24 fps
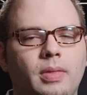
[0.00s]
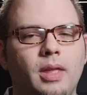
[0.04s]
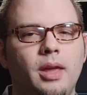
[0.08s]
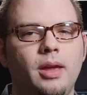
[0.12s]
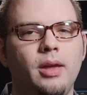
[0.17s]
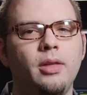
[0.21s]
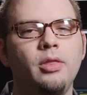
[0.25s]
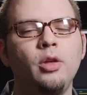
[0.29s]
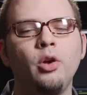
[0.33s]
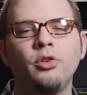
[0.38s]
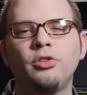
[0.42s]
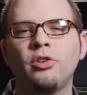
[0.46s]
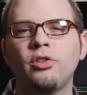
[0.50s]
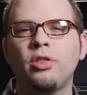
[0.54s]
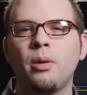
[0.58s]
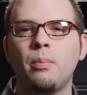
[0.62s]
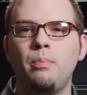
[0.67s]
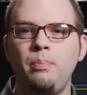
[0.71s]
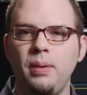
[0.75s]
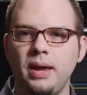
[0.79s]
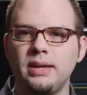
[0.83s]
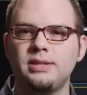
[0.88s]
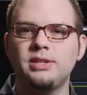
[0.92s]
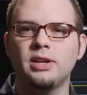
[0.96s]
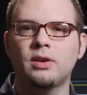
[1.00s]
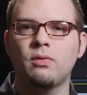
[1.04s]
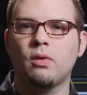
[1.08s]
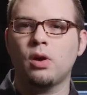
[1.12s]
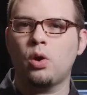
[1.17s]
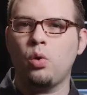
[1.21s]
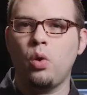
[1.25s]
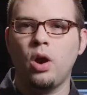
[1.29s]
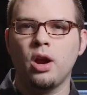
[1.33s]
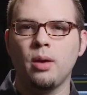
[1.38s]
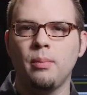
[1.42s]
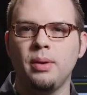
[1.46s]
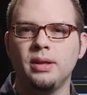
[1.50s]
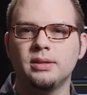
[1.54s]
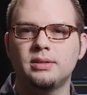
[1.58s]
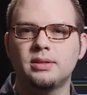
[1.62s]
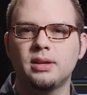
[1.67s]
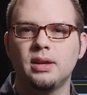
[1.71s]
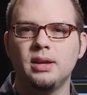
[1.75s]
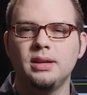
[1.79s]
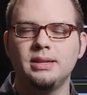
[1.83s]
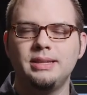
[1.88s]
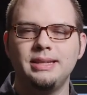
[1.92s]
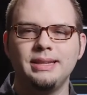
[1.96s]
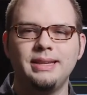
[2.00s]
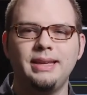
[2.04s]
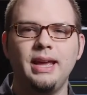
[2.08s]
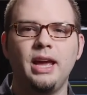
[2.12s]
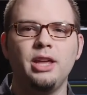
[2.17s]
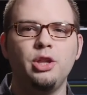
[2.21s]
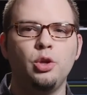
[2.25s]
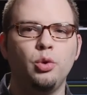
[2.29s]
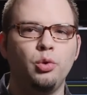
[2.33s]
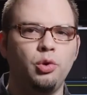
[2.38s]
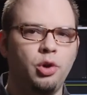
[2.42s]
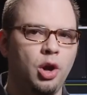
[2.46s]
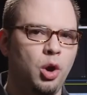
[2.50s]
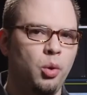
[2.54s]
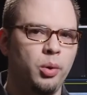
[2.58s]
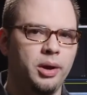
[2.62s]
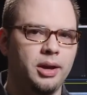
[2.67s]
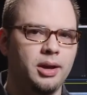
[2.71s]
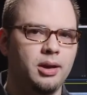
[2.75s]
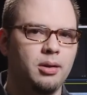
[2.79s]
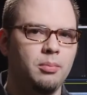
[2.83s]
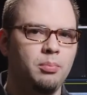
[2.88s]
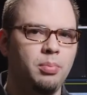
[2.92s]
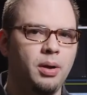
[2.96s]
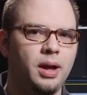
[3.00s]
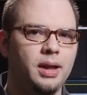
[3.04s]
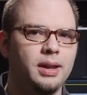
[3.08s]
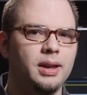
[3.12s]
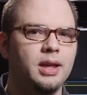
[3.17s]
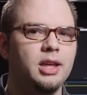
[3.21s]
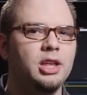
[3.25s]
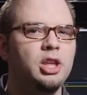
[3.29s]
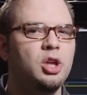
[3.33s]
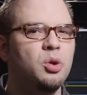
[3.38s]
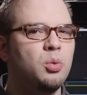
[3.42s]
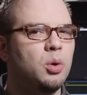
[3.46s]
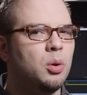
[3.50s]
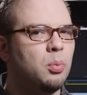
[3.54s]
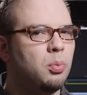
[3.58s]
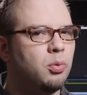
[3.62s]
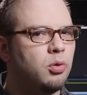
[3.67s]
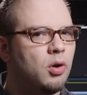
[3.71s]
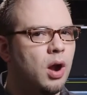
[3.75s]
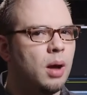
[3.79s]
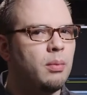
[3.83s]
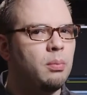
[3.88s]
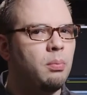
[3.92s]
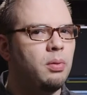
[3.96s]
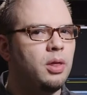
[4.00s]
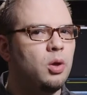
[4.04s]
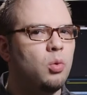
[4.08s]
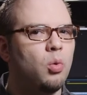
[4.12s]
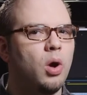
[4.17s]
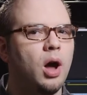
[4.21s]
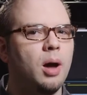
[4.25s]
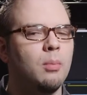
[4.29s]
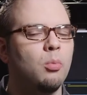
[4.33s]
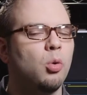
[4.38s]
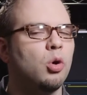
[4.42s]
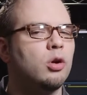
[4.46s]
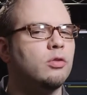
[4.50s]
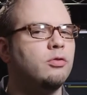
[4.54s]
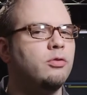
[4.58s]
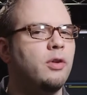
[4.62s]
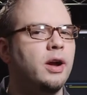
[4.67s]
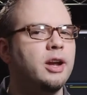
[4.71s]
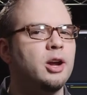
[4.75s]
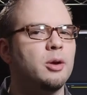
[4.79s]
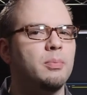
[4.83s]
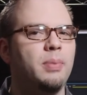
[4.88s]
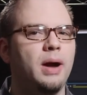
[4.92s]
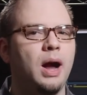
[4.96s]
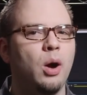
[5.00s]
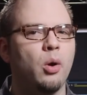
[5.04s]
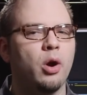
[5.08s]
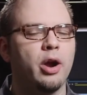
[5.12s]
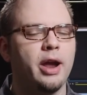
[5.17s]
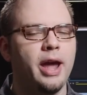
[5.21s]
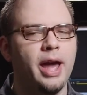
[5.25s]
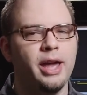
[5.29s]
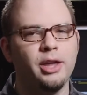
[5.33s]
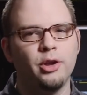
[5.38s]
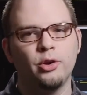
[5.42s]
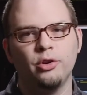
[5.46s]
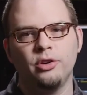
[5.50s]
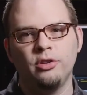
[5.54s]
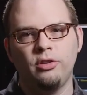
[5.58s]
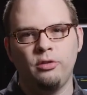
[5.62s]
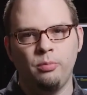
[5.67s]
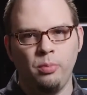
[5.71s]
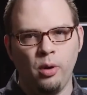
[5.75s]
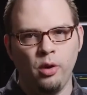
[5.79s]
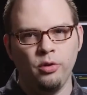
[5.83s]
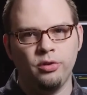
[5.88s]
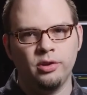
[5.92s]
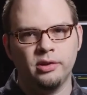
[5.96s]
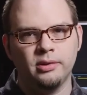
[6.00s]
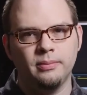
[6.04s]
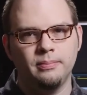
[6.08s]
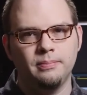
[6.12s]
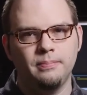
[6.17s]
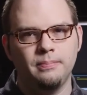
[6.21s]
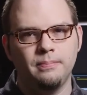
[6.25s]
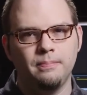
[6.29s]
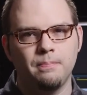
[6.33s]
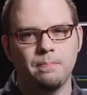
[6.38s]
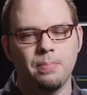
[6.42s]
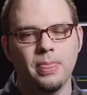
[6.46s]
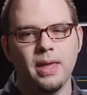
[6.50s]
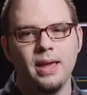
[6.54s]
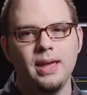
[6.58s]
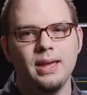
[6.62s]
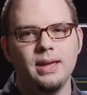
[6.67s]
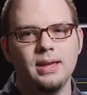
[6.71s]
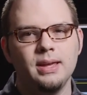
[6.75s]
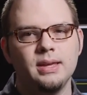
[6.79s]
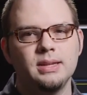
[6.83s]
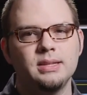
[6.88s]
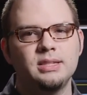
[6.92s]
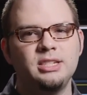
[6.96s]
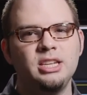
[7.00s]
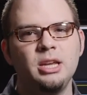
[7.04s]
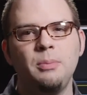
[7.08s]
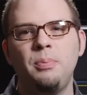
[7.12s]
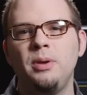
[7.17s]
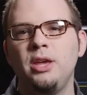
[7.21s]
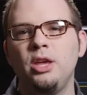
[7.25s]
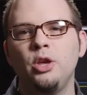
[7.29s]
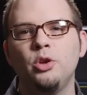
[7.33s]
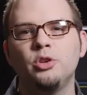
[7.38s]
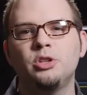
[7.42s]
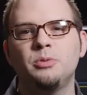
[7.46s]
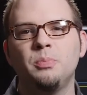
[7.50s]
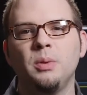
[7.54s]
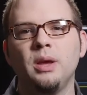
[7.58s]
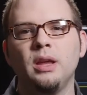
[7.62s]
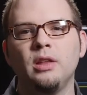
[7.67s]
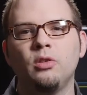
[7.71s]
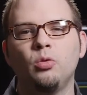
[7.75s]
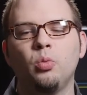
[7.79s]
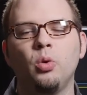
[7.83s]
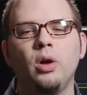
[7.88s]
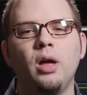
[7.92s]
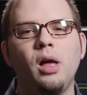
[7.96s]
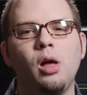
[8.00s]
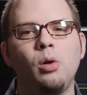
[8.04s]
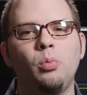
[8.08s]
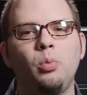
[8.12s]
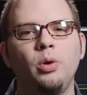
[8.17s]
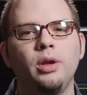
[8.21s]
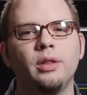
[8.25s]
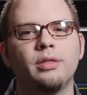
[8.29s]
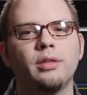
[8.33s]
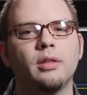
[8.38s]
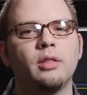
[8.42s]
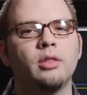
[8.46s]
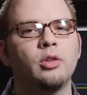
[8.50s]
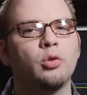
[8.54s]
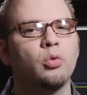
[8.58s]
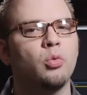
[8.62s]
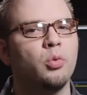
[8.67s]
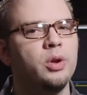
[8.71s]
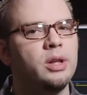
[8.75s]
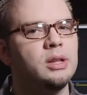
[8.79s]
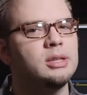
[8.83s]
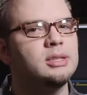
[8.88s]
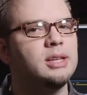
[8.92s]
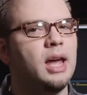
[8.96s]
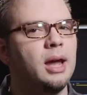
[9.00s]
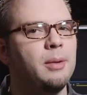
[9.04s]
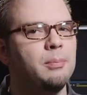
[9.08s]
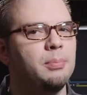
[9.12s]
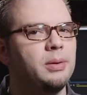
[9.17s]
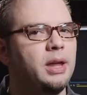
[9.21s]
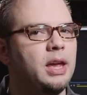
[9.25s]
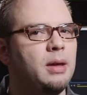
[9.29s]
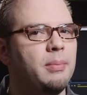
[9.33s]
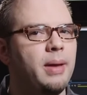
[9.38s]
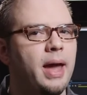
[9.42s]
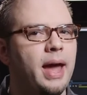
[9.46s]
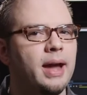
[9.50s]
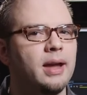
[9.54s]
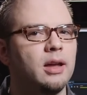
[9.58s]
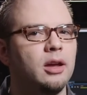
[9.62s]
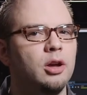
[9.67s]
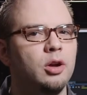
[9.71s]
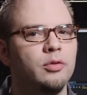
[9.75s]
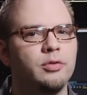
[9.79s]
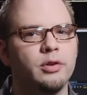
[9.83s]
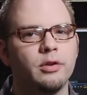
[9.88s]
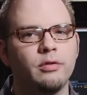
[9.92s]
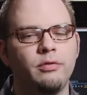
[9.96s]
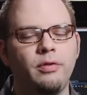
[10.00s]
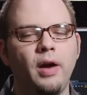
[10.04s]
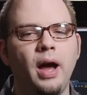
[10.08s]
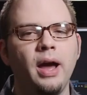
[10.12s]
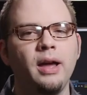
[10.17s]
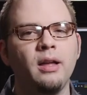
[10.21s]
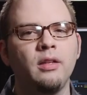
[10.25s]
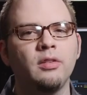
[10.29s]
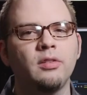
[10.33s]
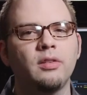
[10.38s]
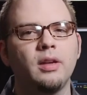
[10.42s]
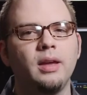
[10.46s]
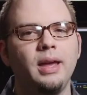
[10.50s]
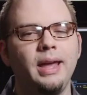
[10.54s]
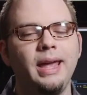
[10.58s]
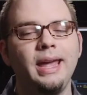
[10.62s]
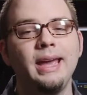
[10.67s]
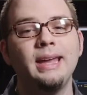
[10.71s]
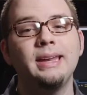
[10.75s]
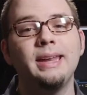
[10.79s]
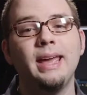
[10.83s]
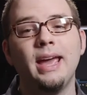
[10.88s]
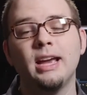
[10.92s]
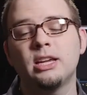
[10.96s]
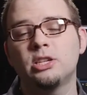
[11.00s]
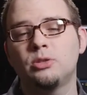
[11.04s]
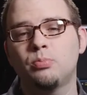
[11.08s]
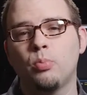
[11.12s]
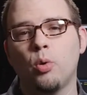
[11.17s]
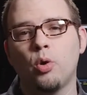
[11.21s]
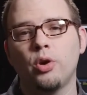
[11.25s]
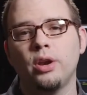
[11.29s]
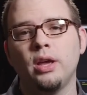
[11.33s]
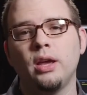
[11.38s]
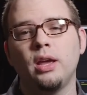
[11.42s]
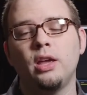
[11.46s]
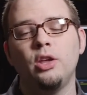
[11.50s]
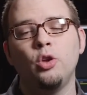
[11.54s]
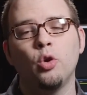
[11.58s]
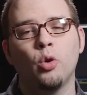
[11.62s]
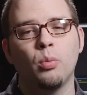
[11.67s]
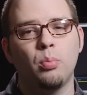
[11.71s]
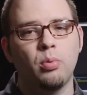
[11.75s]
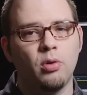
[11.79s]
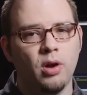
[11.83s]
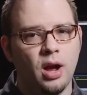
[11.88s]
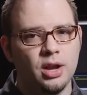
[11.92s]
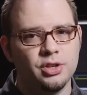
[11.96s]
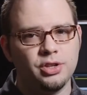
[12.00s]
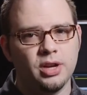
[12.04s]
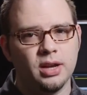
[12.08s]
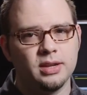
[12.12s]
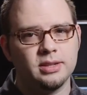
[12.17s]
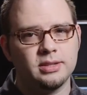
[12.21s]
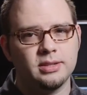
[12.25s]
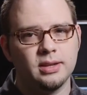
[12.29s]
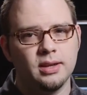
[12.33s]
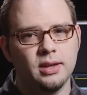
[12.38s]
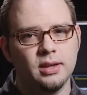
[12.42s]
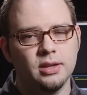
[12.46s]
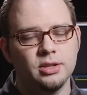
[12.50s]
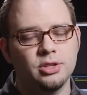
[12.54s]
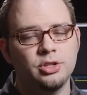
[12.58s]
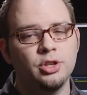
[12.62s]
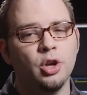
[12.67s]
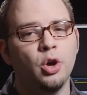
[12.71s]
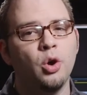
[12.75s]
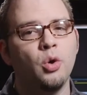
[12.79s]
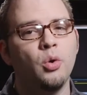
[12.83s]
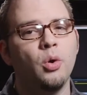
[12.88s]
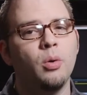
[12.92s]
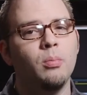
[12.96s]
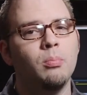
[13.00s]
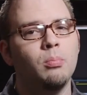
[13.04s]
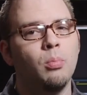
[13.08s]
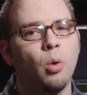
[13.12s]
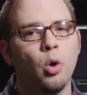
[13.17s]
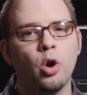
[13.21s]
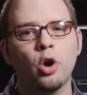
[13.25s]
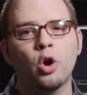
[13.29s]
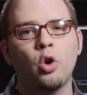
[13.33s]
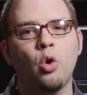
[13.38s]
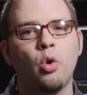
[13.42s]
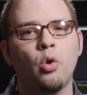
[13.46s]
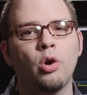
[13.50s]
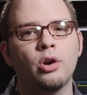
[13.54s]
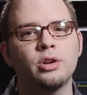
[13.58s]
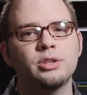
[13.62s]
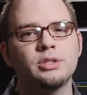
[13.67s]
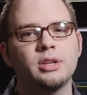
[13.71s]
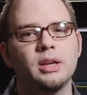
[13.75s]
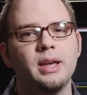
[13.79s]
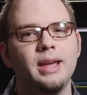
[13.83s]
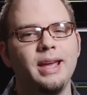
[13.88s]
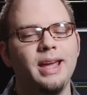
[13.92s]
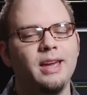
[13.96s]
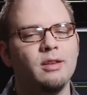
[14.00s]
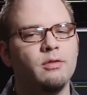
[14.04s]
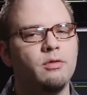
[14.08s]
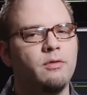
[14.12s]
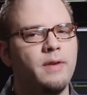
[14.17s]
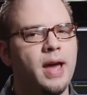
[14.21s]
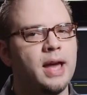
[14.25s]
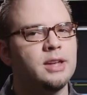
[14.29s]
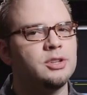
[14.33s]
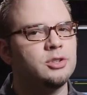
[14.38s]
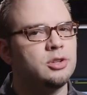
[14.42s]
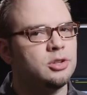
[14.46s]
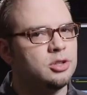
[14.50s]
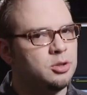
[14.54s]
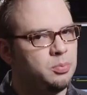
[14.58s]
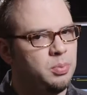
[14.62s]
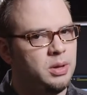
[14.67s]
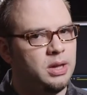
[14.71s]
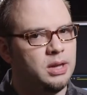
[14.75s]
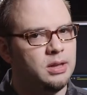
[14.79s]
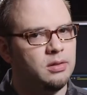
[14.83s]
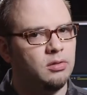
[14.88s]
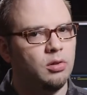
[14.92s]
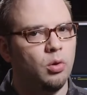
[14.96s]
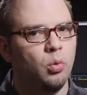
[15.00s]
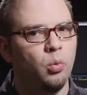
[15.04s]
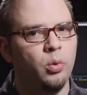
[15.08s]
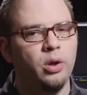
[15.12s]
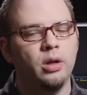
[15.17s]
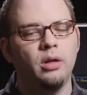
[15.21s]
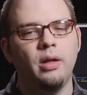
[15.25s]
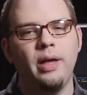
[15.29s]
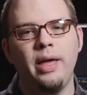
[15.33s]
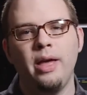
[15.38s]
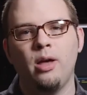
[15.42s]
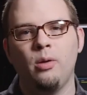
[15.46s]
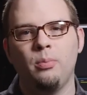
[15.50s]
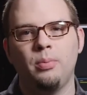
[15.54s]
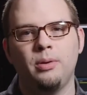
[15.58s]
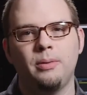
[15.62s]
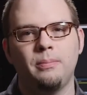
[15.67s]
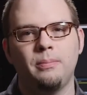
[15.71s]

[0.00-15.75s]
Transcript: Those are the basic requirements to get you going, but you will probably want more firepower at your disposal. CPU speeds will help with the real-time playback of your files and exporting your projects, so more cores and faster speeds will help.